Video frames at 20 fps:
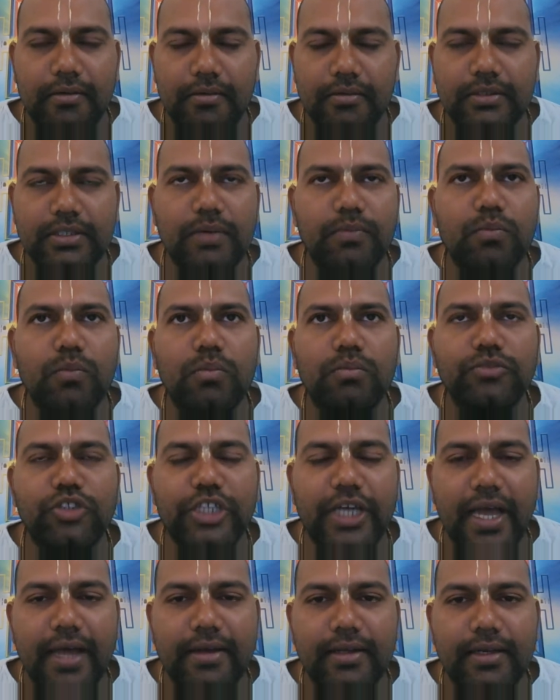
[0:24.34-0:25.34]
some
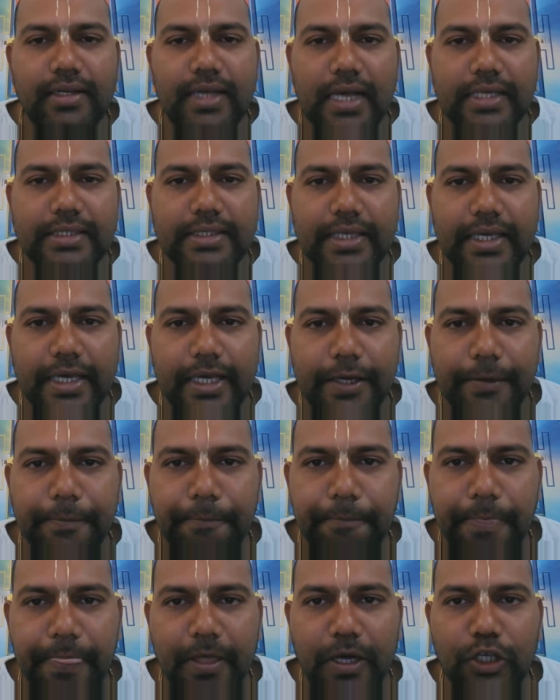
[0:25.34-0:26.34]
channel asking
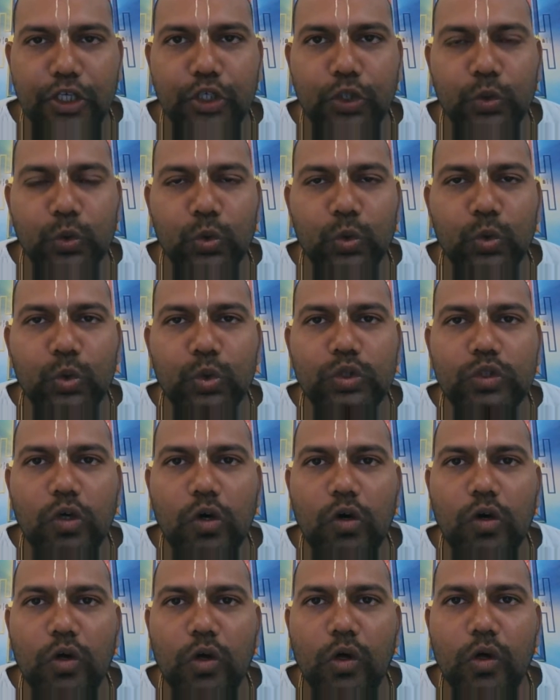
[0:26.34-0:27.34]
a youth
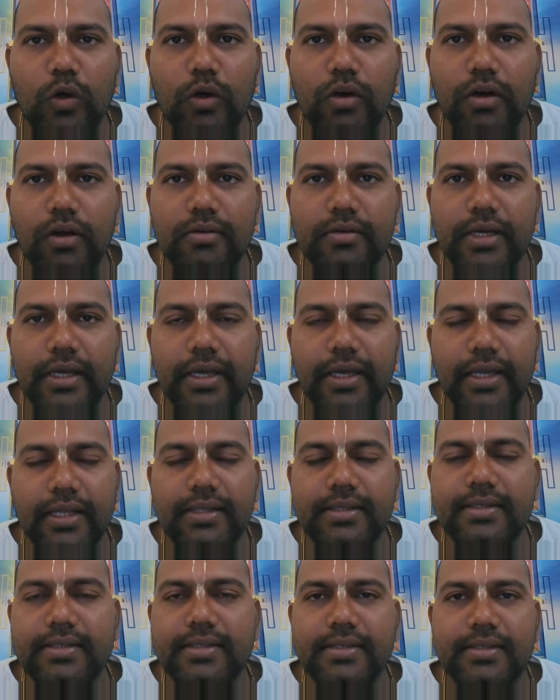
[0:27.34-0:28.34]
or
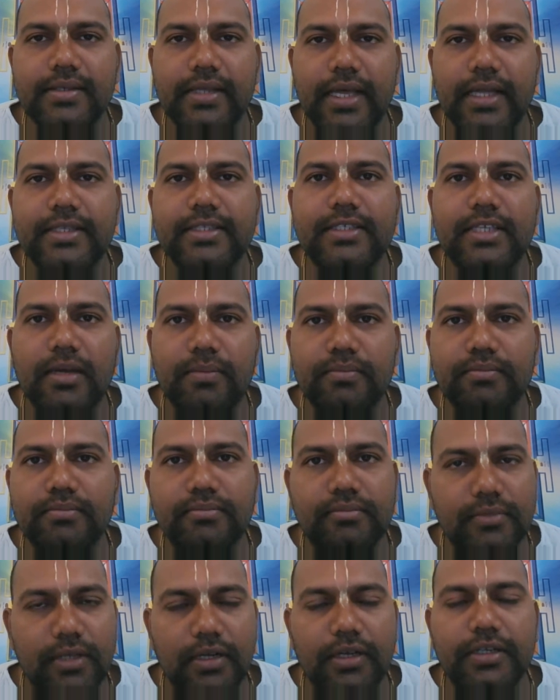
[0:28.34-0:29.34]
kids and
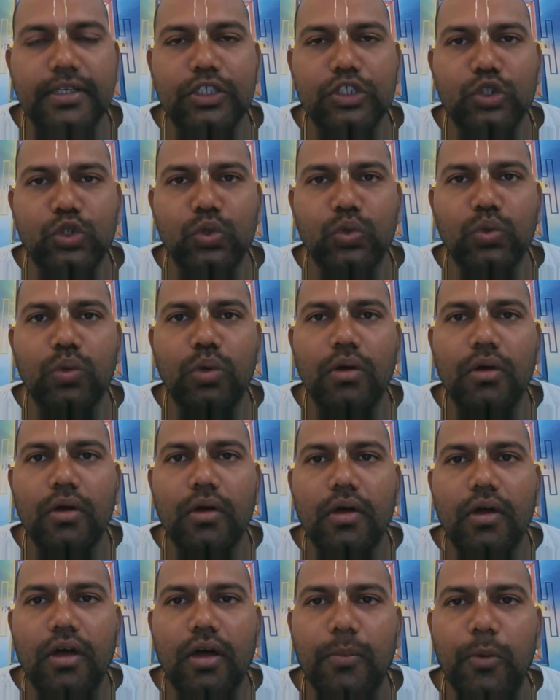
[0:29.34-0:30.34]
some elders too,
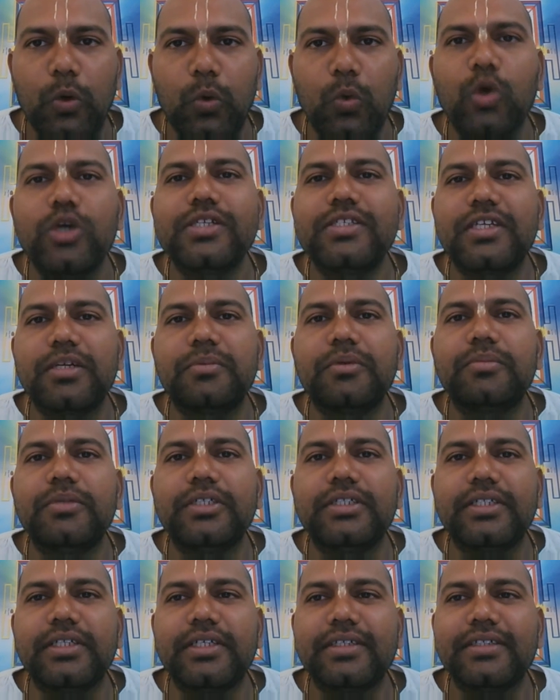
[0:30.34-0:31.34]
but what is Republic
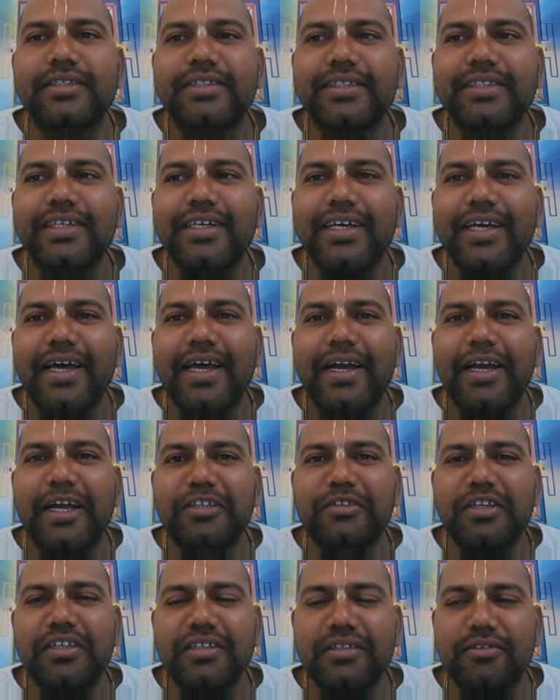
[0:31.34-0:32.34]
Day? And
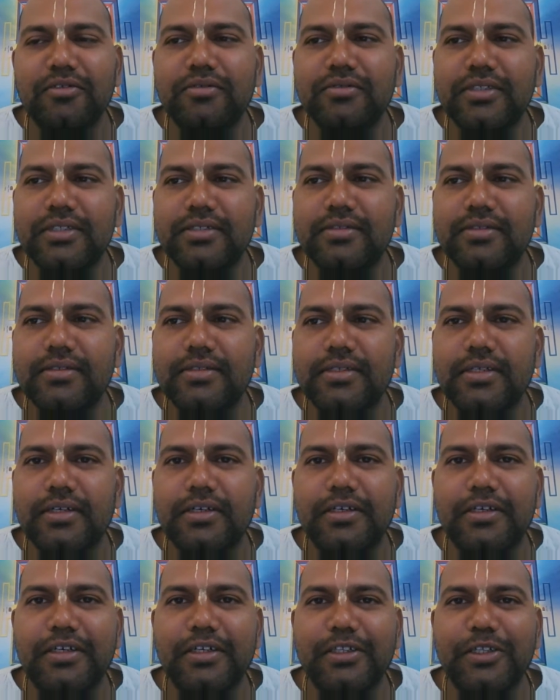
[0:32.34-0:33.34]
actually, that's
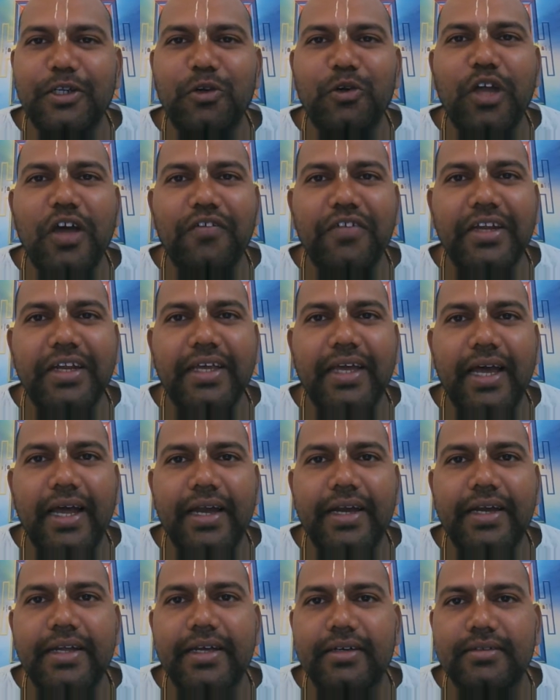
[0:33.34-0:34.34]
they don't have any
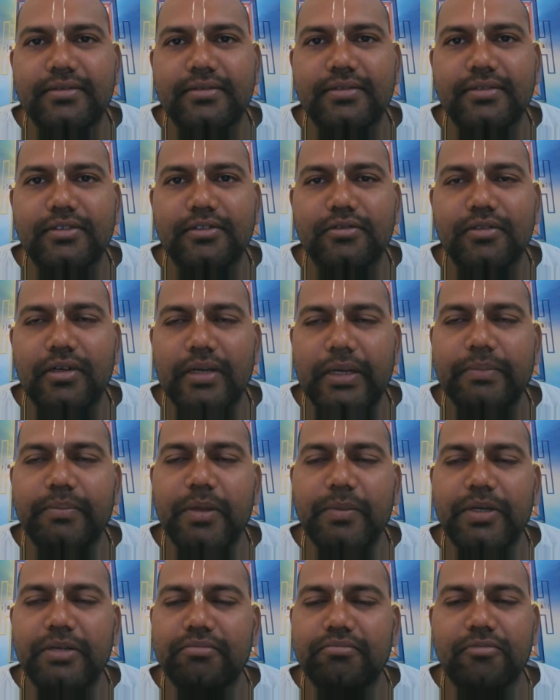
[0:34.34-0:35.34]
idea. So like
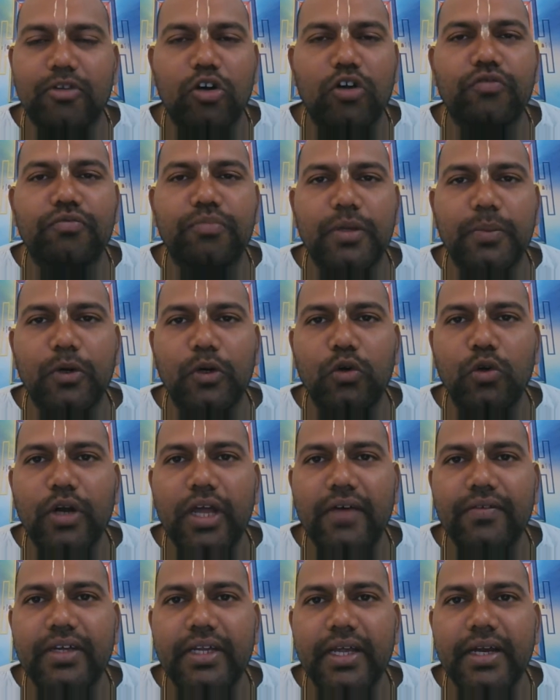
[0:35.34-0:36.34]
maybe a lot of people don't
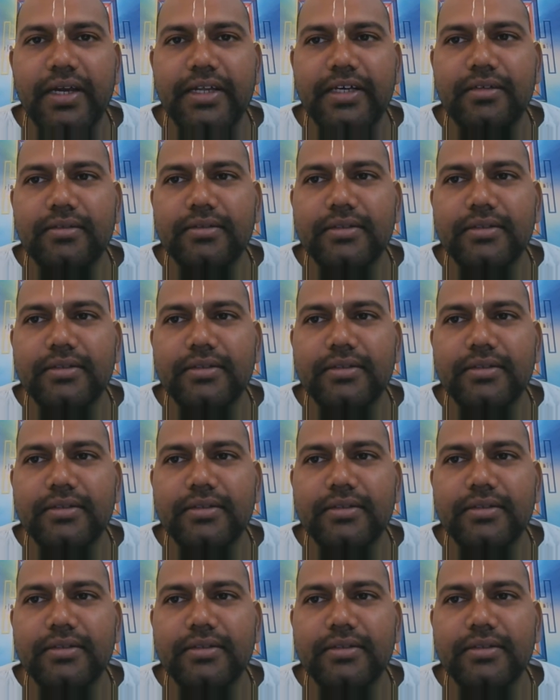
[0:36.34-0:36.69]
have any idea.